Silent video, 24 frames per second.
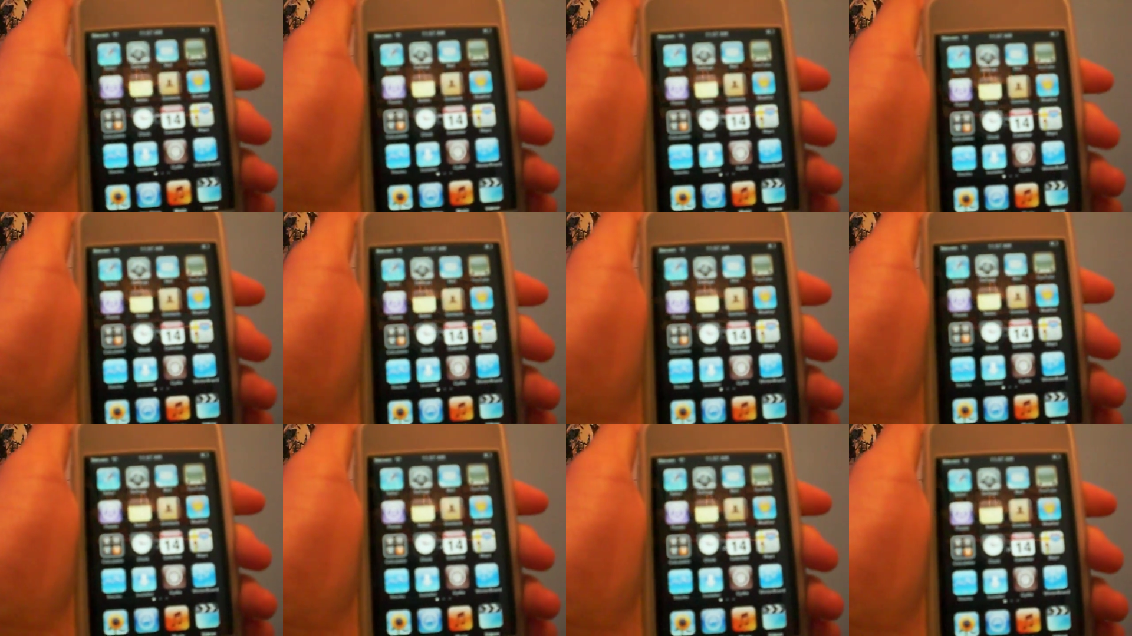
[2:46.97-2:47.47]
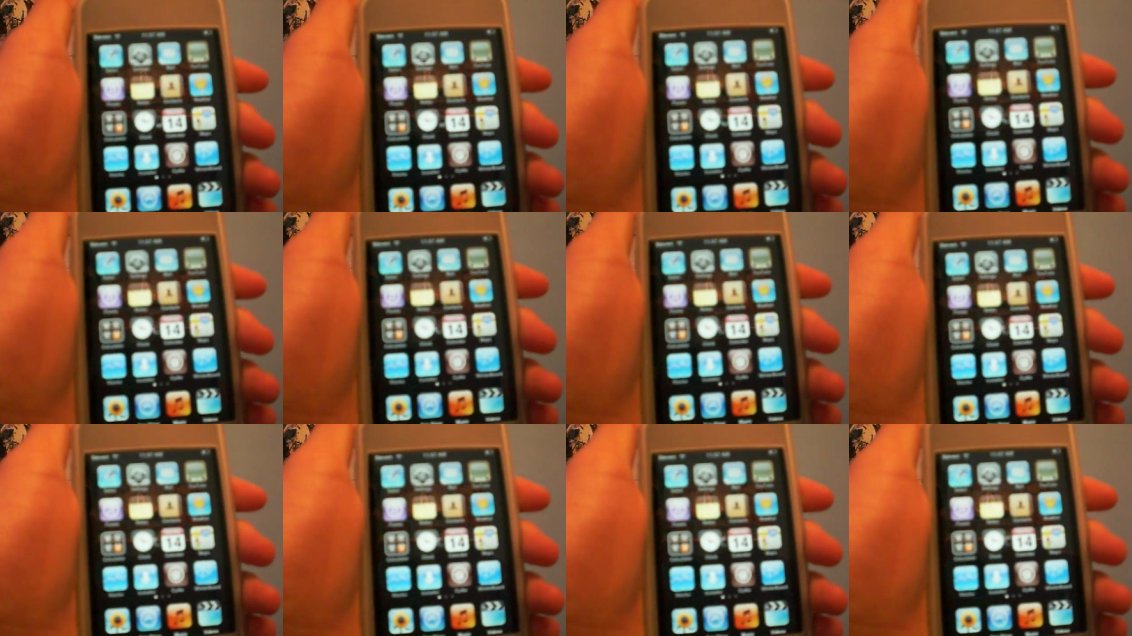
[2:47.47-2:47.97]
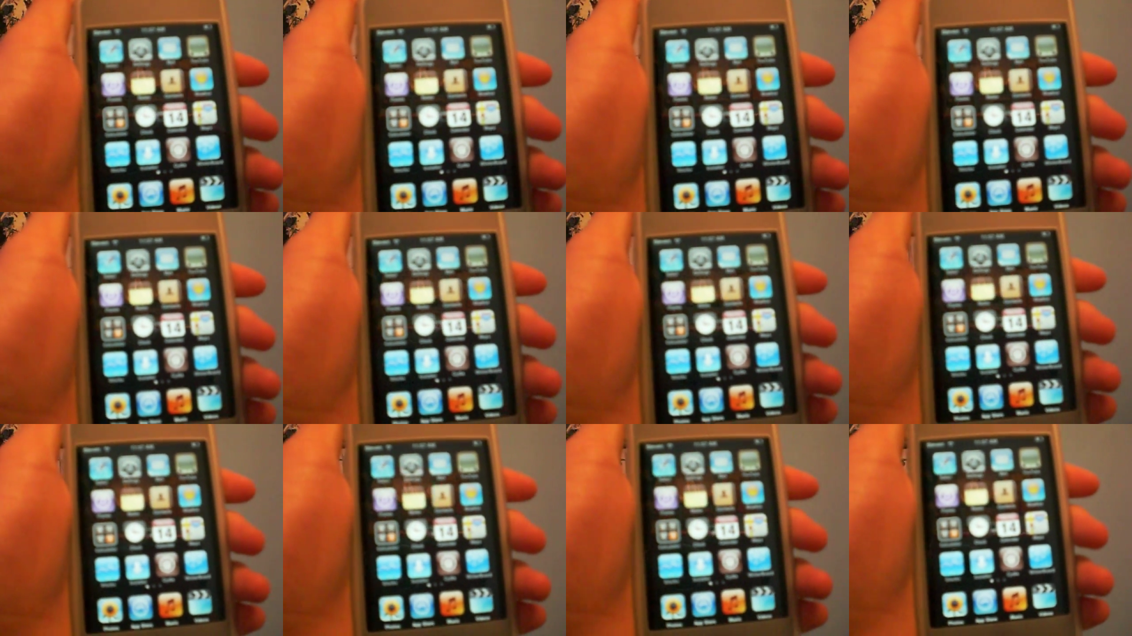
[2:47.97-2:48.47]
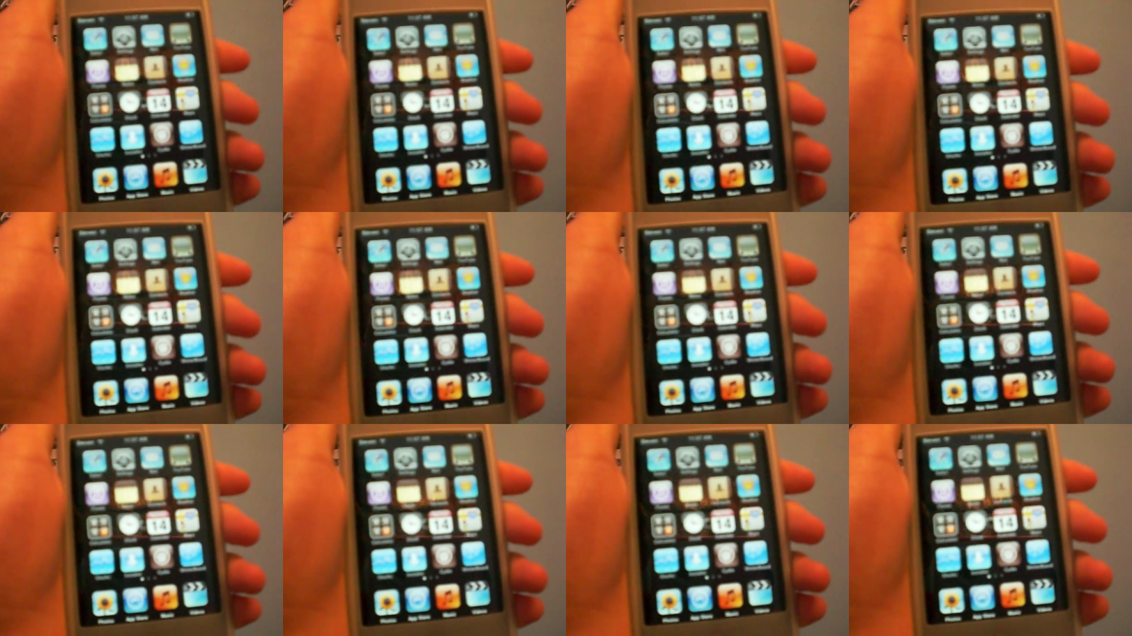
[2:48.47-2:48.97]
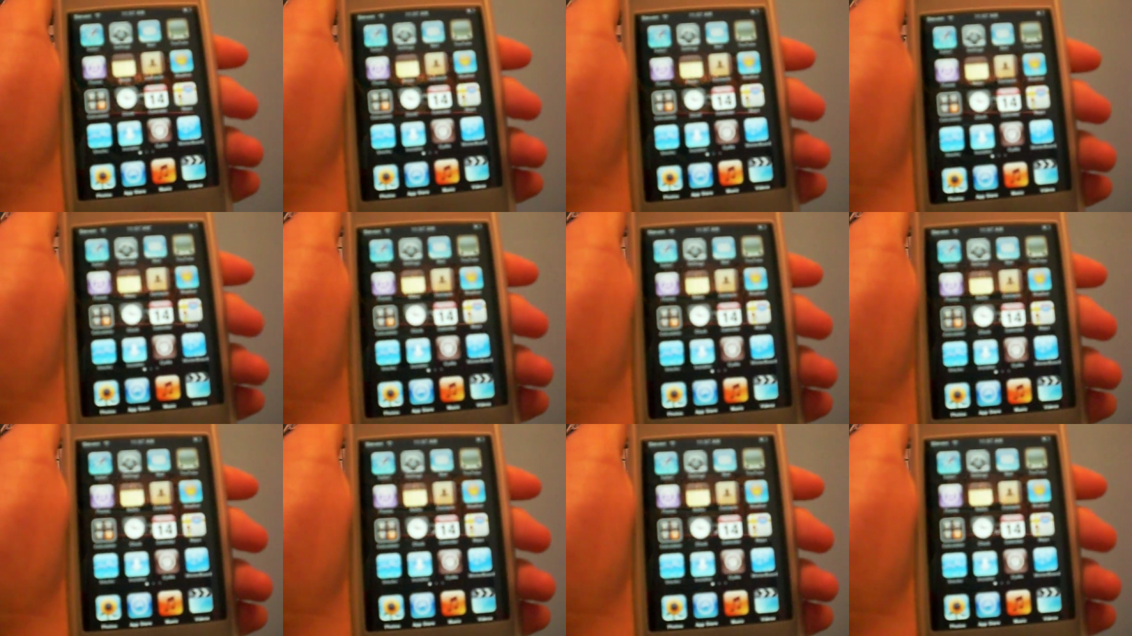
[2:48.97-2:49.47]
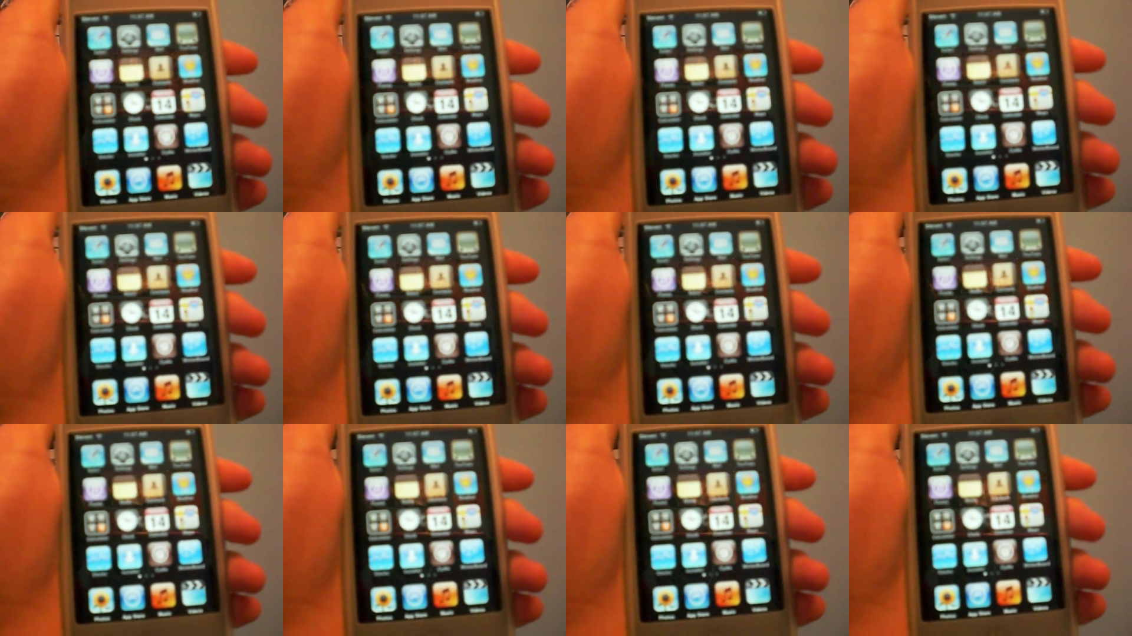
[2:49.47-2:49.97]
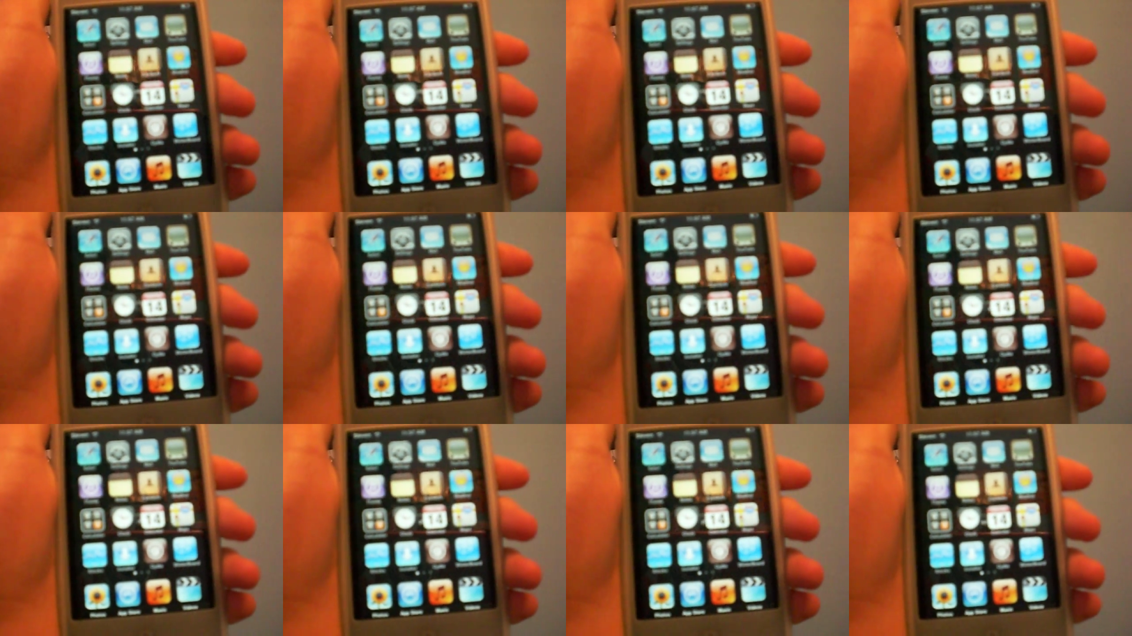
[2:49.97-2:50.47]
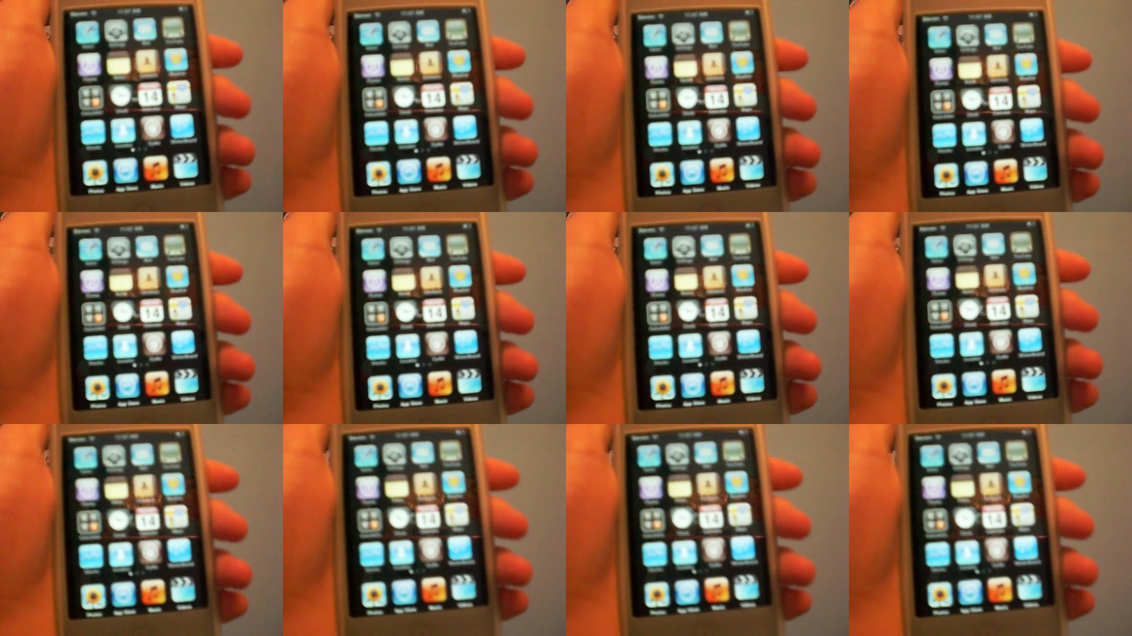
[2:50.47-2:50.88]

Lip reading: (no speaker visible)